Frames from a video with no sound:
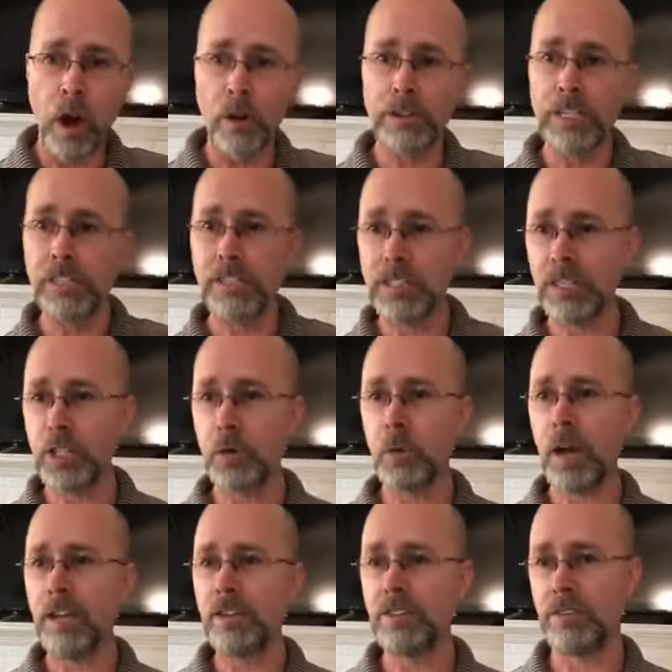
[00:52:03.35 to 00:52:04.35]
all these
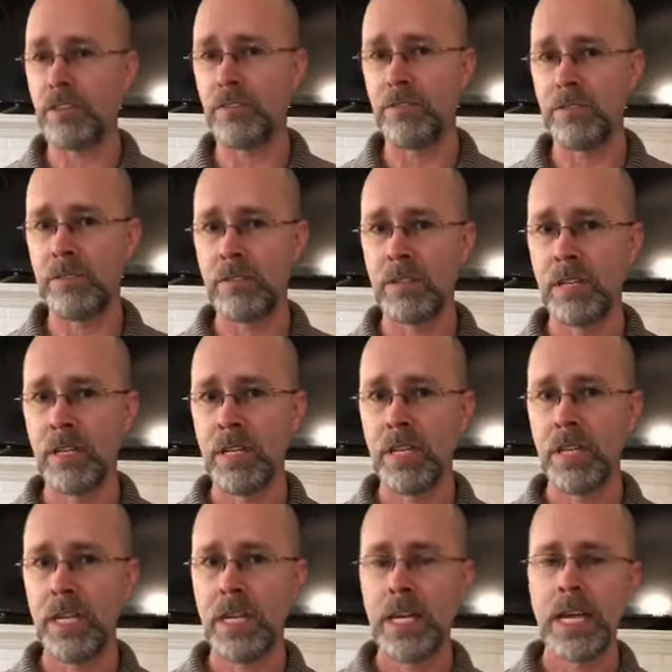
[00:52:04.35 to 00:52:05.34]
situations,
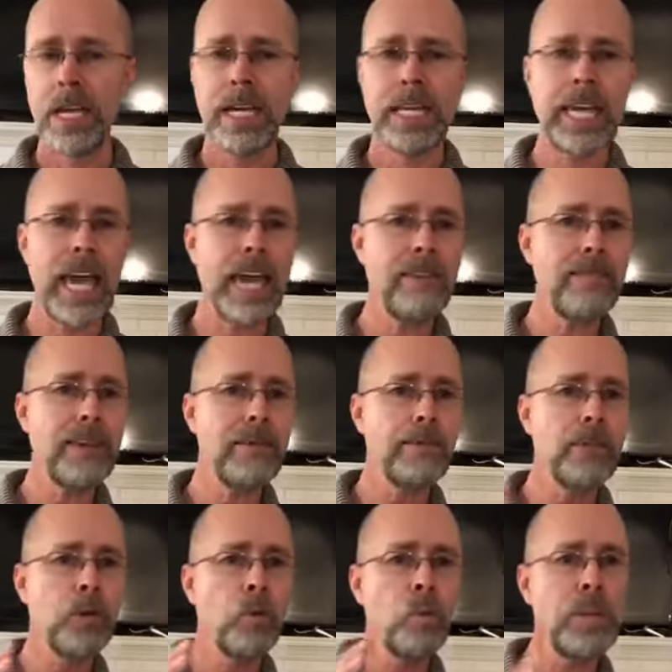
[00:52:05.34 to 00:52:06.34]
gave
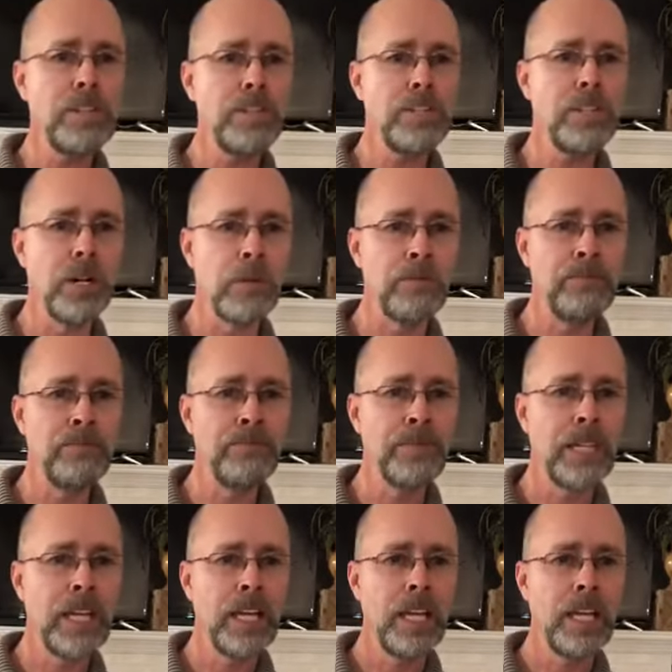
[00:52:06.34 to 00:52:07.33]
him the wisdom
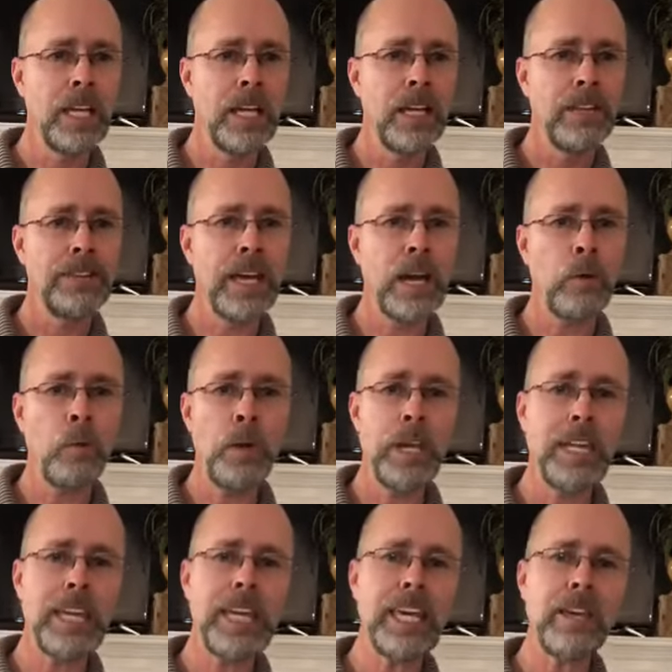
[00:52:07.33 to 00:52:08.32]
that
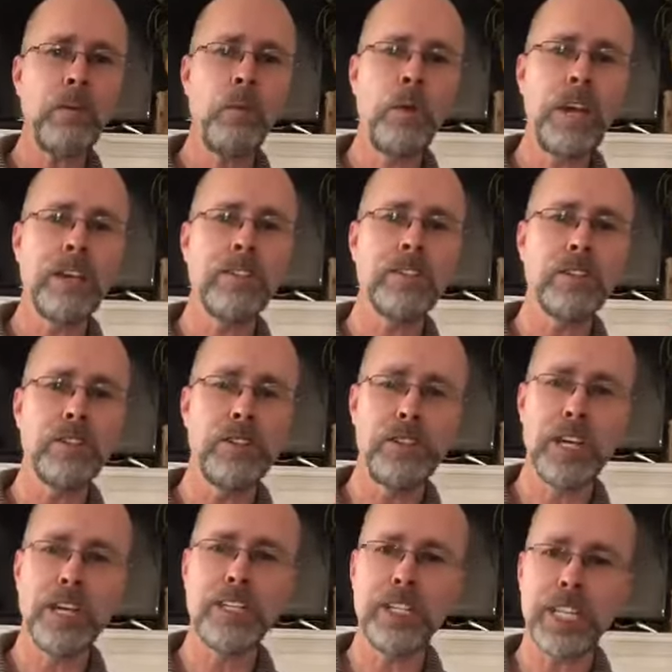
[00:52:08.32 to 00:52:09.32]
when he went to
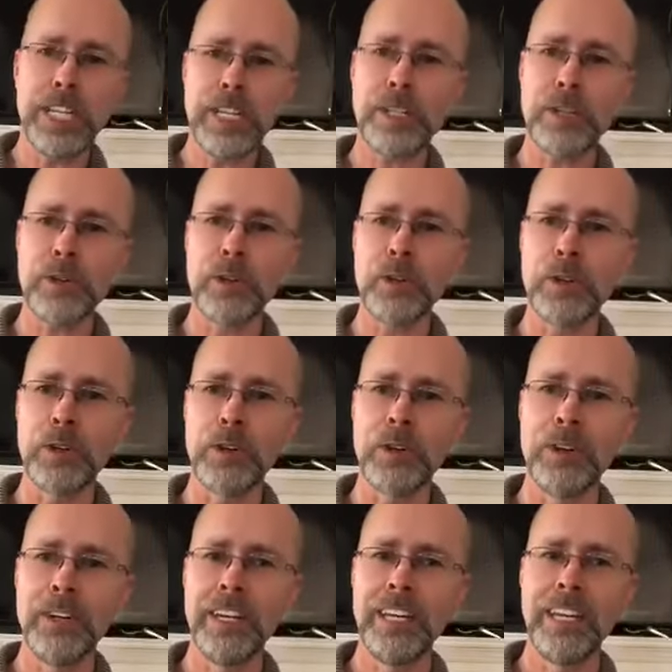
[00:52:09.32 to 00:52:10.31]
judge
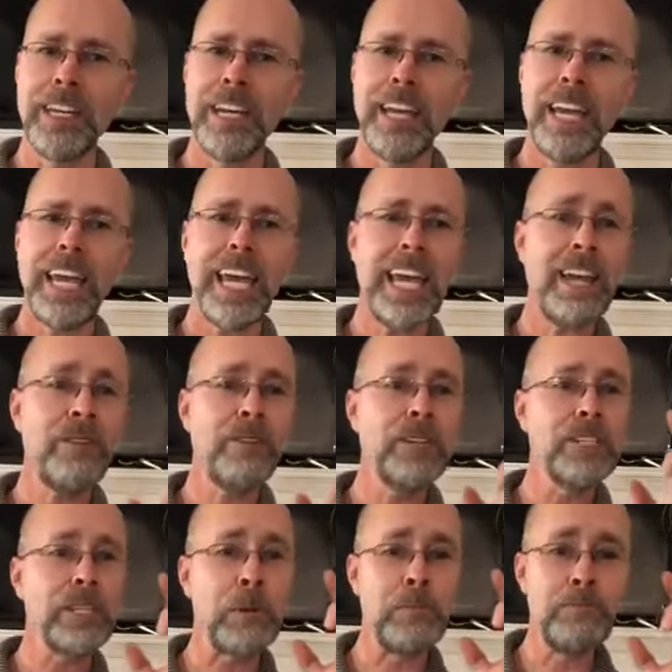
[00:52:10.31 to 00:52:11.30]
Israel, he
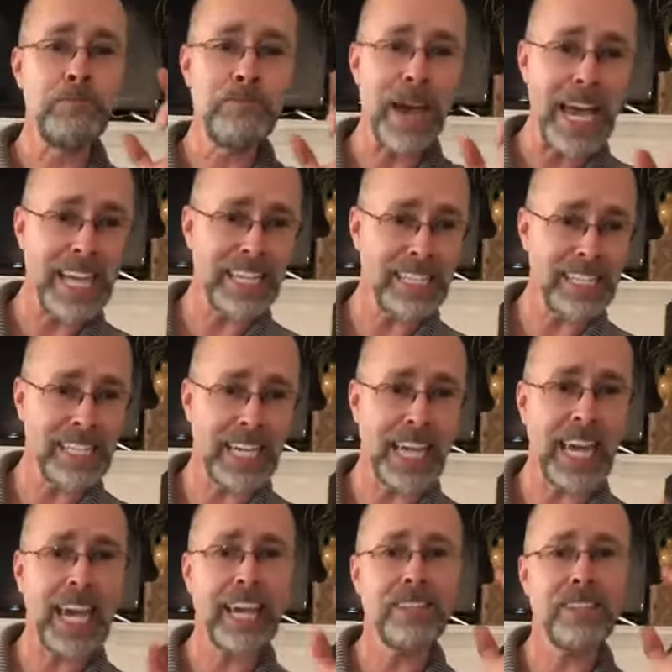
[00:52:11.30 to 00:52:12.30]
was amazing.
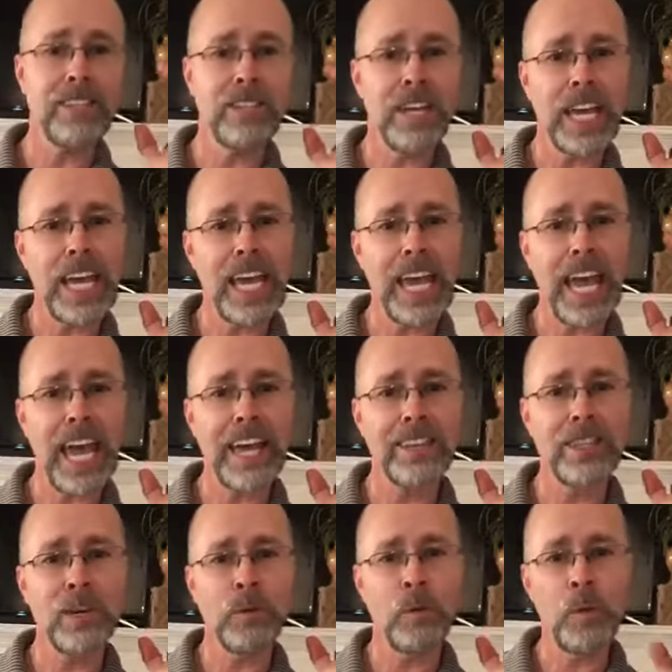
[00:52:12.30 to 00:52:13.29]
He had the, he
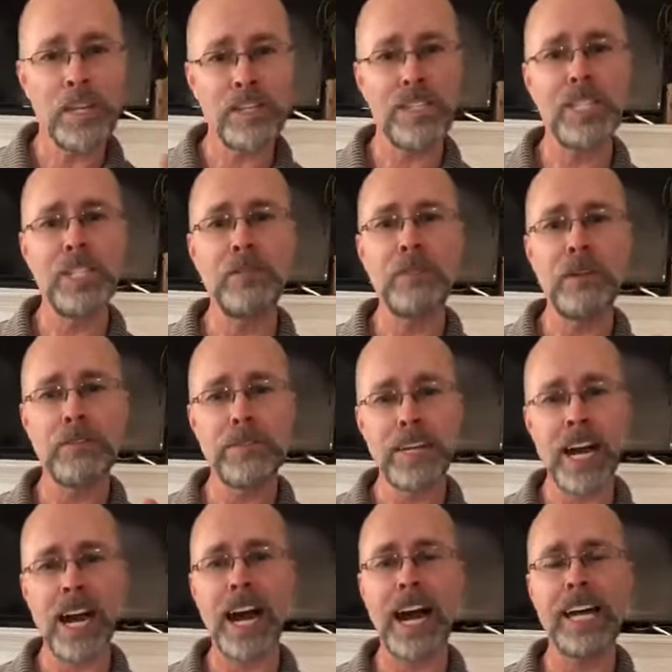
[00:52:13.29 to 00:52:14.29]
had the wisdom
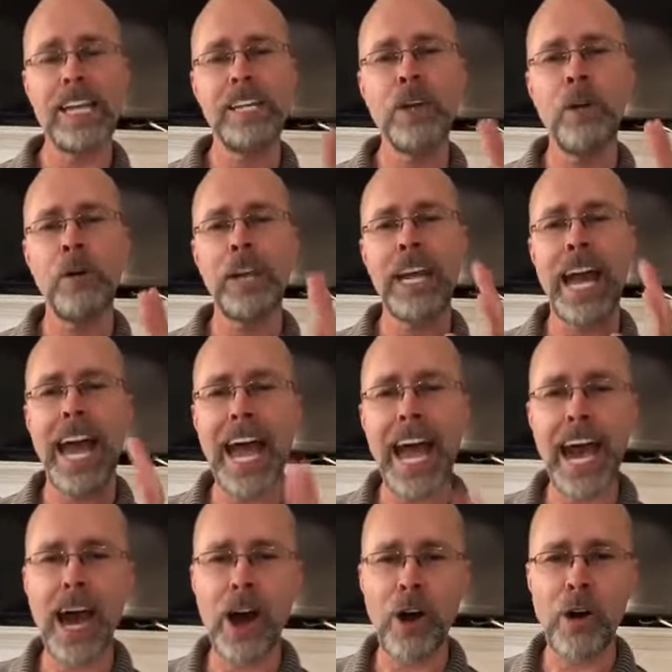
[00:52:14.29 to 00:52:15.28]
of God and knowing
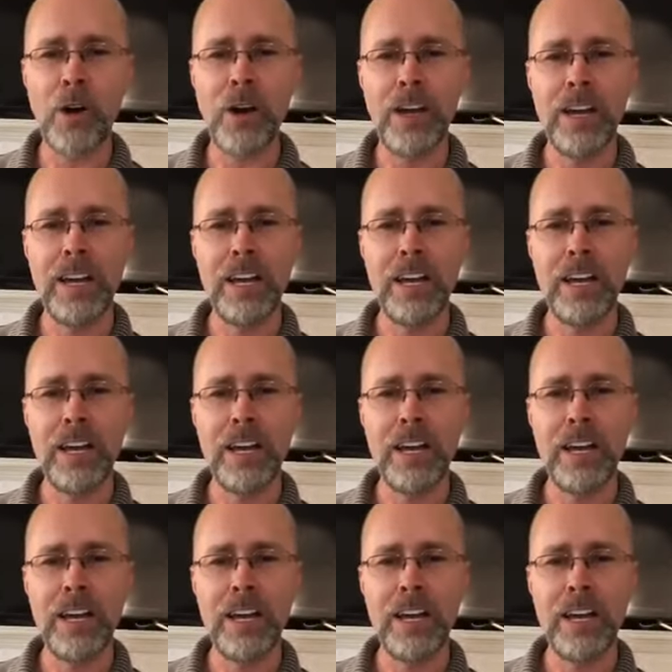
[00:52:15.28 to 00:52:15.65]
how